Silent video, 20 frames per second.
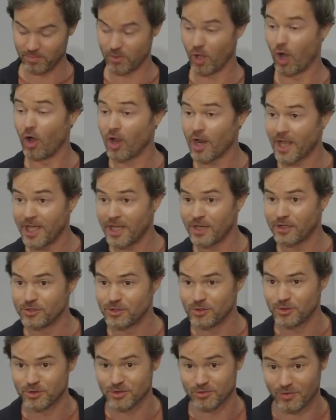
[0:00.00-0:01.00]
All I had to
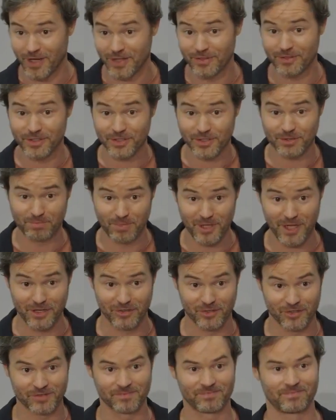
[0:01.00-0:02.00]
do was write this
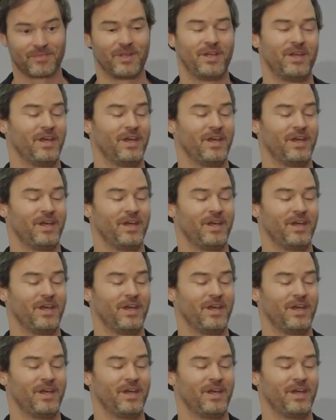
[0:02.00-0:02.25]
speech.